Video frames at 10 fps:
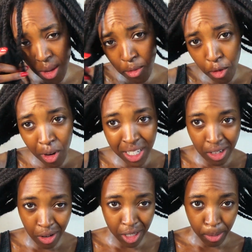them for as
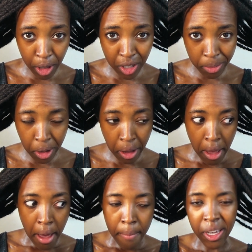long as possible
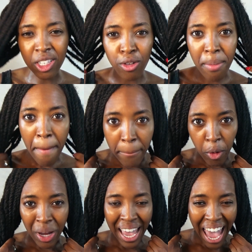because remember,
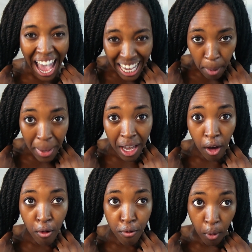we're
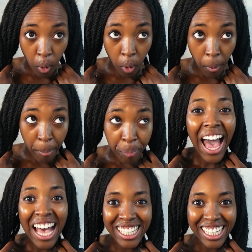aiming for
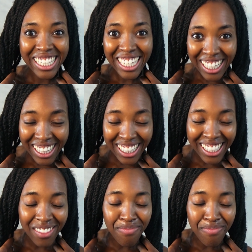as little